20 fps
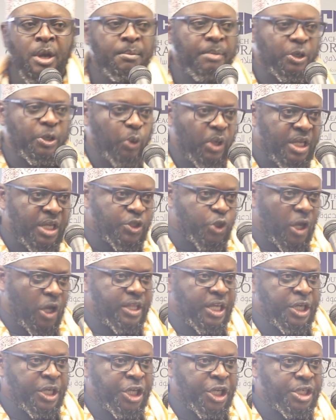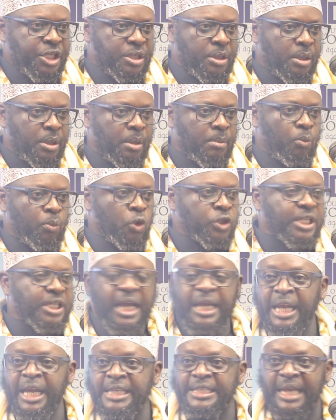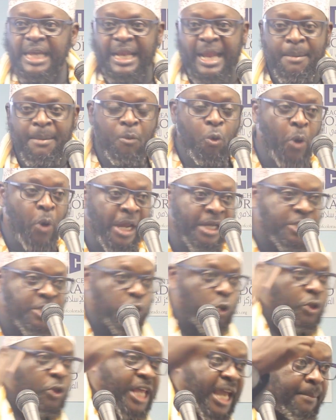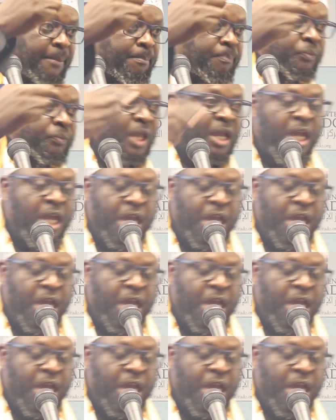But when he saw the need, Musa alayhi salam went to them.